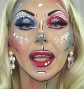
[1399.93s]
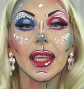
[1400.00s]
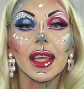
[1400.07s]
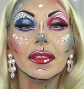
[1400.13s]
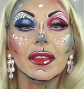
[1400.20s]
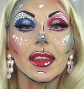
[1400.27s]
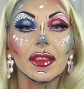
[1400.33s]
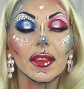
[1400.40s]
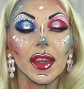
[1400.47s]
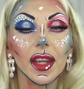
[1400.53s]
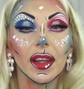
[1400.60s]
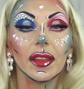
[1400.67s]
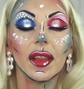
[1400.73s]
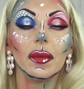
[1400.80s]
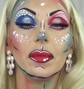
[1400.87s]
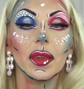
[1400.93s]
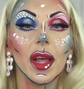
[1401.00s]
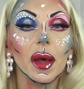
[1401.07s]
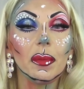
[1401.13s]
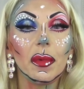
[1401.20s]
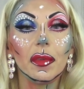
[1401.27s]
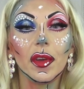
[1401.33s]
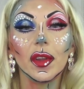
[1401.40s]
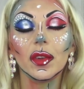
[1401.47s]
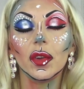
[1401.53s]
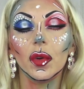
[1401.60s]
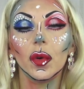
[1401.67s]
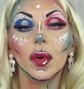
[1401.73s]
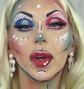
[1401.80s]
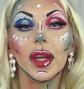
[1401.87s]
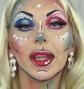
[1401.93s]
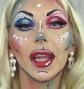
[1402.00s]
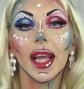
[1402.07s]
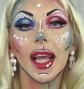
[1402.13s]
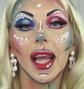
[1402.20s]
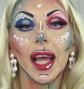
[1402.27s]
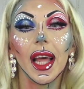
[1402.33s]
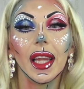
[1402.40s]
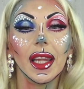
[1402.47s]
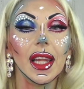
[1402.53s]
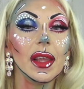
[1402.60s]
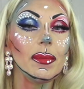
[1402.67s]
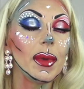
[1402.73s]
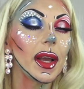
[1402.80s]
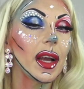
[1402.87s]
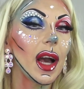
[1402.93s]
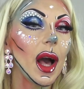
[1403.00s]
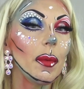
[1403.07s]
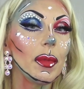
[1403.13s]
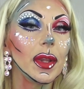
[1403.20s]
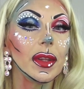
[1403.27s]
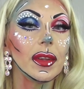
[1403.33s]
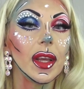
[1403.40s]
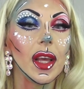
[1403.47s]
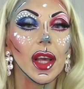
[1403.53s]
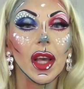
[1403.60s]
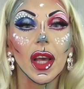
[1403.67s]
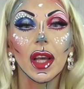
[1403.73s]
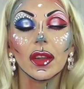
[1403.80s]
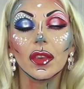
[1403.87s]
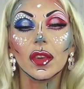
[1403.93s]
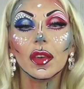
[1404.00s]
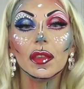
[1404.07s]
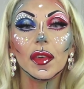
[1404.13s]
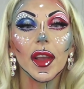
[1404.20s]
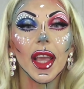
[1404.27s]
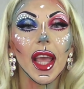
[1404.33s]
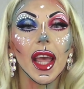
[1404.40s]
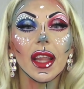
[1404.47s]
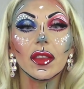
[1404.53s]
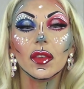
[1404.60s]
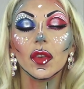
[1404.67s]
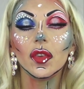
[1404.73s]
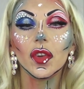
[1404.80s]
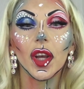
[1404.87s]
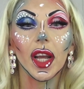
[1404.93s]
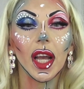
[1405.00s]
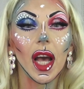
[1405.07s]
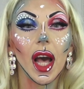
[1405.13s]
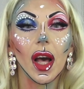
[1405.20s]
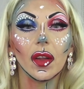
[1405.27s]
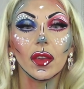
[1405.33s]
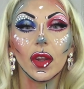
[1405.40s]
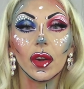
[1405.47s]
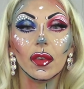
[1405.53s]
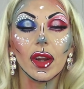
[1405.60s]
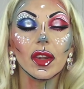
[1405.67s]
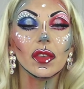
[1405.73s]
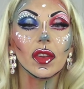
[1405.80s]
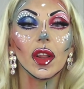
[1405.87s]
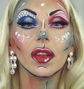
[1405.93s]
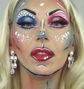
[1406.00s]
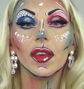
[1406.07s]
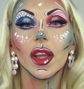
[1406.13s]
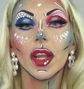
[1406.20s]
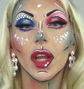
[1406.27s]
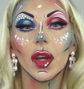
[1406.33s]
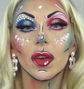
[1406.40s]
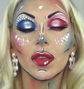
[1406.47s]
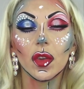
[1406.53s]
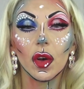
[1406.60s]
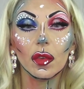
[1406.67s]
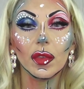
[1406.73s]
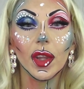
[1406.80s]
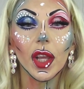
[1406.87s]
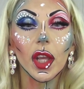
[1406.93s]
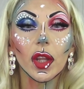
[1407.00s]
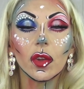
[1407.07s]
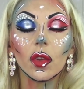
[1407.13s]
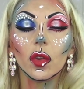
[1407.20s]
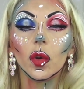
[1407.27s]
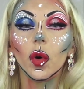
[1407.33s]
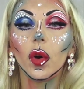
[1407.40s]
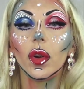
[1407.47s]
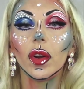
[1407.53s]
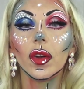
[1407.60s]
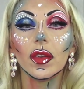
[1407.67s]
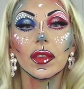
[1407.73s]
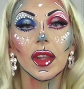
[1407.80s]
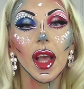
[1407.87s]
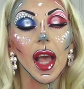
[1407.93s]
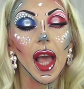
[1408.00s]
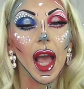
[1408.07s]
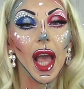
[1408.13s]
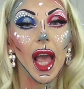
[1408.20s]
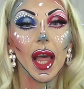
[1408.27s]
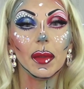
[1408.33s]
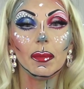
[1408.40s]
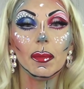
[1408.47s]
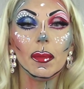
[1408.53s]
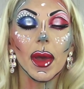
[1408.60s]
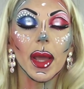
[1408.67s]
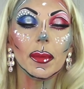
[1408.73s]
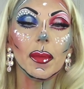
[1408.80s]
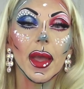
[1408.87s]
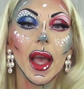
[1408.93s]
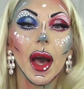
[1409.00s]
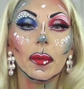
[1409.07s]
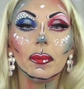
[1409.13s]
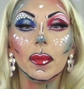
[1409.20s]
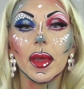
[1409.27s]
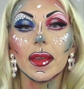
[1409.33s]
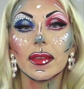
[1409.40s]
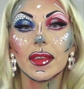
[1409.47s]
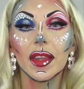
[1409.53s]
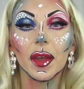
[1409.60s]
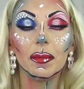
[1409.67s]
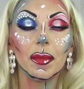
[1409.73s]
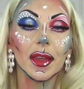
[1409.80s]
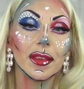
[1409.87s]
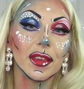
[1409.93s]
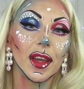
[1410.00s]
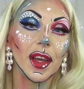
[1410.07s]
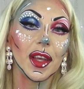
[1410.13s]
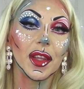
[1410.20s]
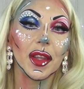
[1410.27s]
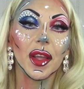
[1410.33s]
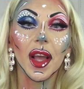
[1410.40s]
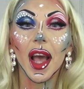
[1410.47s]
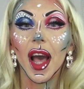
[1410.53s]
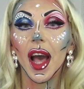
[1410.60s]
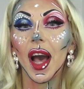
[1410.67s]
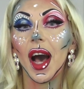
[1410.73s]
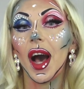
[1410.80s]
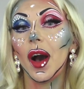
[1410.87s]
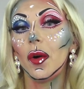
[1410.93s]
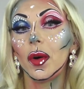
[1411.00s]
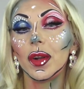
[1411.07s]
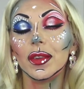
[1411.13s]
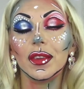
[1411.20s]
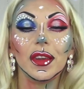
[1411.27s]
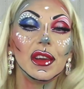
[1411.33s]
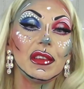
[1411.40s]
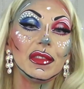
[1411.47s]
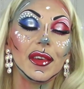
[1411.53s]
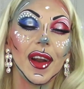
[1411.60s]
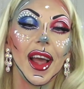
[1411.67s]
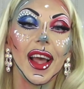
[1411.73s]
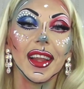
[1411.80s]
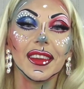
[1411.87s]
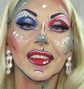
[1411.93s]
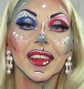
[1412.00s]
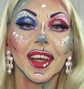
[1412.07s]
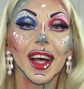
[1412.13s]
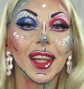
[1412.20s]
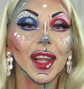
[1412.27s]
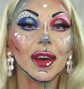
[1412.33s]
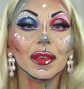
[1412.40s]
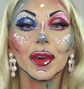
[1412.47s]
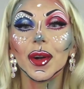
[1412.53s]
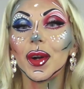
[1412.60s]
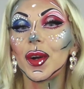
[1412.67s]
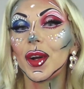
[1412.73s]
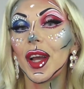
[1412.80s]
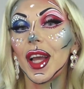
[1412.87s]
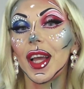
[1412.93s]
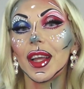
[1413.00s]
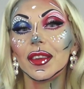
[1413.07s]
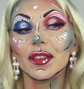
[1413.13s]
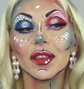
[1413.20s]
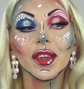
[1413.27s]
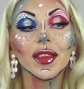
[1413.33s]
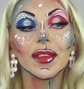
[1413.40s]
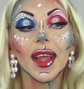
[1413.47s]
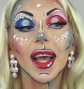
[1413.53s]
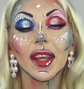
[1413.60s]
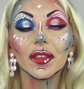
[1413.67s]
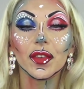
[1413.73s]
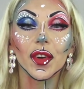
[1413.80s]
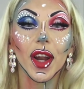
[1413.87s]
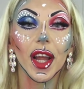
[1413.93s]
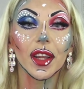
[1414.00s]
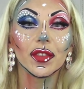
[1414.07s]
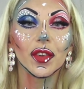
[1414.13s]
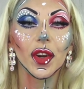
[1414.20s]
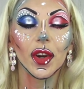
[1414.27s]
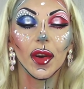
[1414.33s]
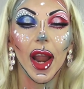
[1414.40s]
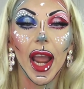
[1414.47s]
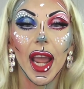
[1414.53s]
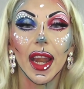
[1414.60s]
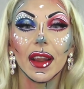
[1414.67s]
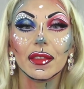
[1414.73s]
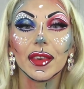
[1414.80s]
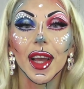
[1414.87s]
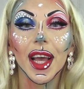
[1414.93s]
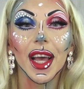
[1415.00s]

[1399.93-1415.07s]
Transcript: Give this video a thumbs up if you enjoyed and leave me a comment. Don't forget to check out the original videos of NikkieTutorials and Make Me Up Missa, Missa, our dear friend. I love her and she's extra extra creative.